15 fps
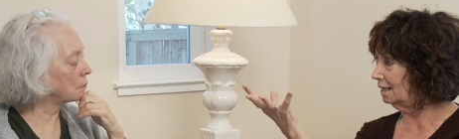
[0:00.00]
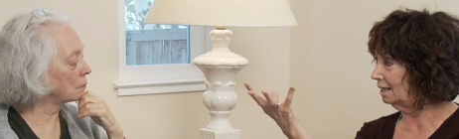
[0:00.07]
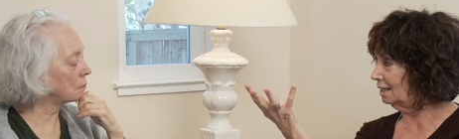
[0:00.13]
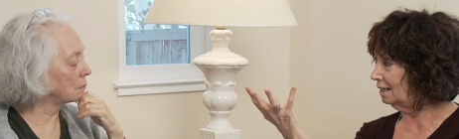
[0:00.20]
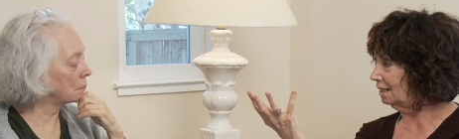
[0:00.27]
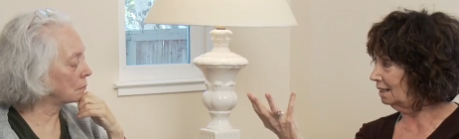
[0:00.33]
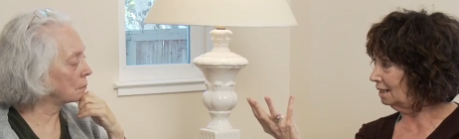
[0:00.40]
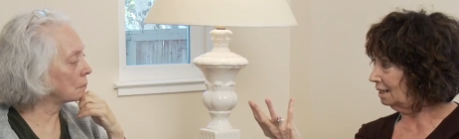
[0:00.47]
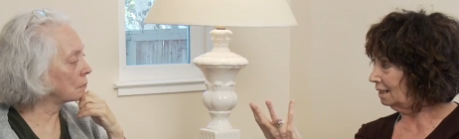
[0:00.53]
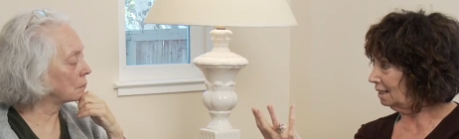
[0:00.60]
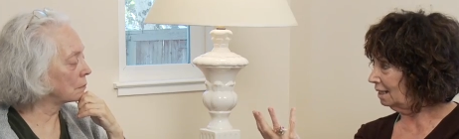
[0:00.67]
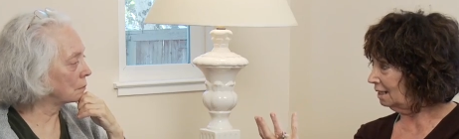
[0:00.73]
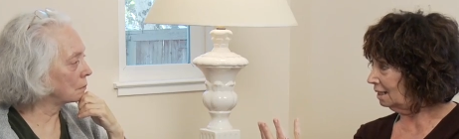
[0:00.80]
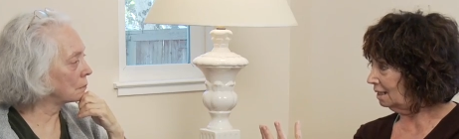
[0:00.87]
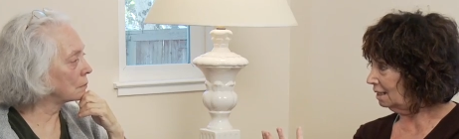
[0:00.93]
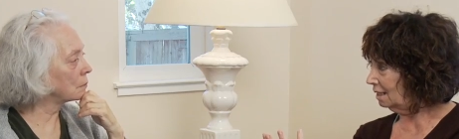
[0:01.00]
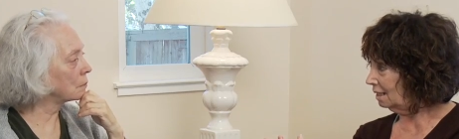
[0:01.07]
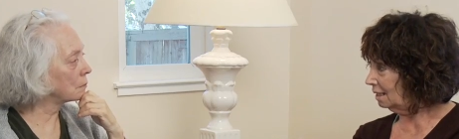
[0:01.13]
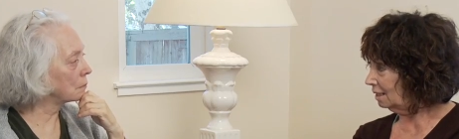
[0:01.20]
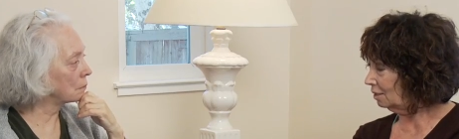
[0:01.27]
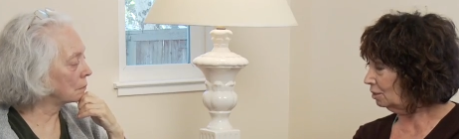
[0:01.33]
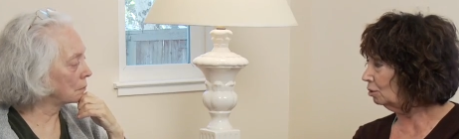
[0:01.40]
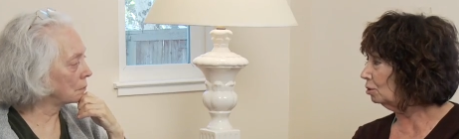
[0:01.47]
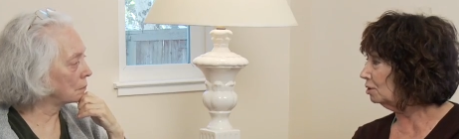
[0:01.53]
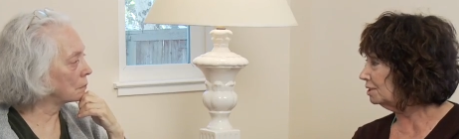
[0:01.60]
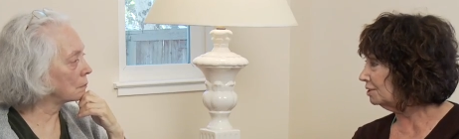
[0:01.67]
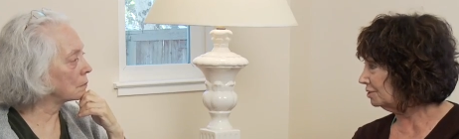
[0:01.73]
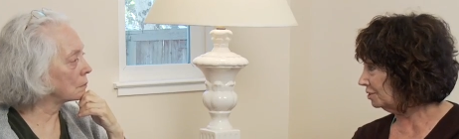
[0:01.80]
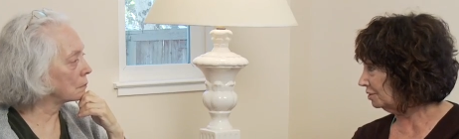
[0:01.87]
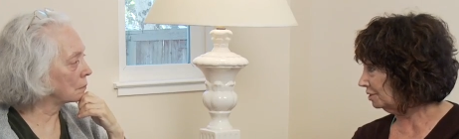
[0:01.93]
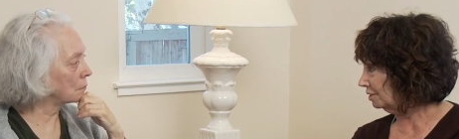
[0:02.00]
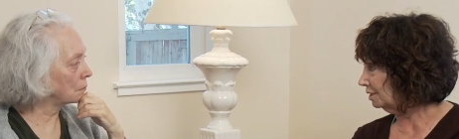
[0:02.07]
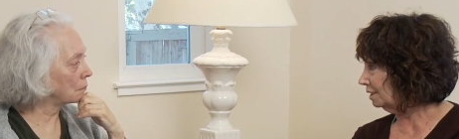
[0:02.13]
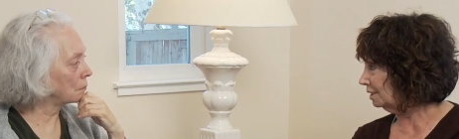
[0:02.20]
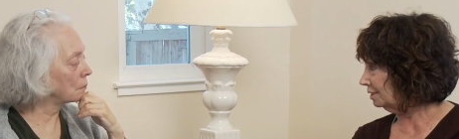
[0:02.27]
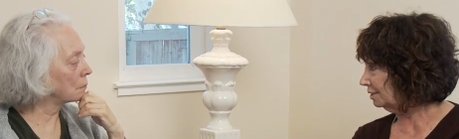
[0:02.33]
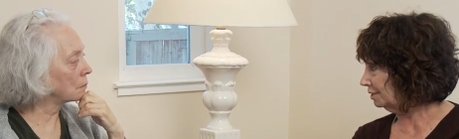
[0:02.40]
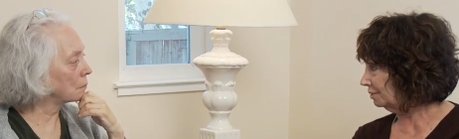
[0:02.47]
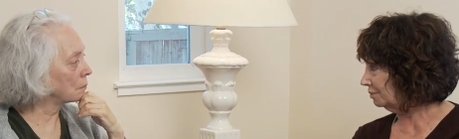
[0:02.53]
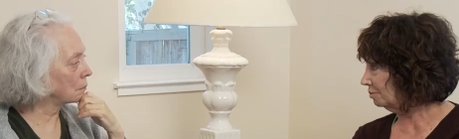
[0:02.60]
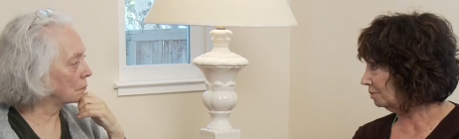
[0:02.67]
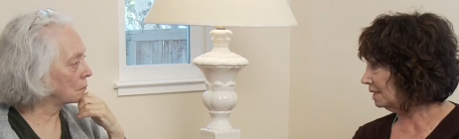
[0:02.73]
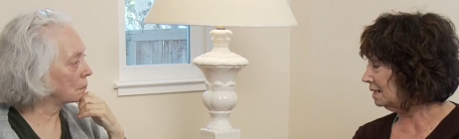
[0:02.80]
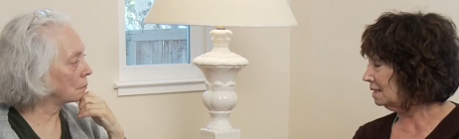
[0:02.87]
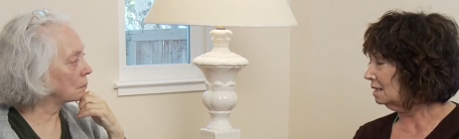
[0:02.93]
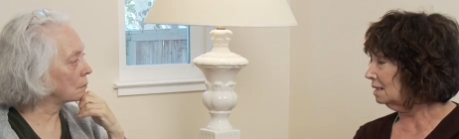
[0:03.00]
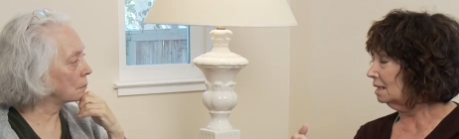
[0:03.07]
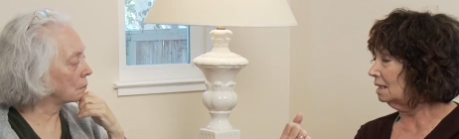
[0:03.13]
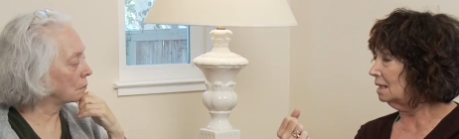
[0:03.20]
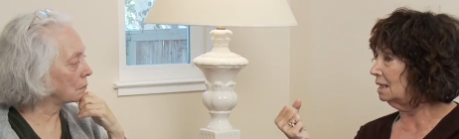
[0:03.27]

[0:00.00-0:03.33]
Speaker 1: Mm-hmm cloister in a certain way.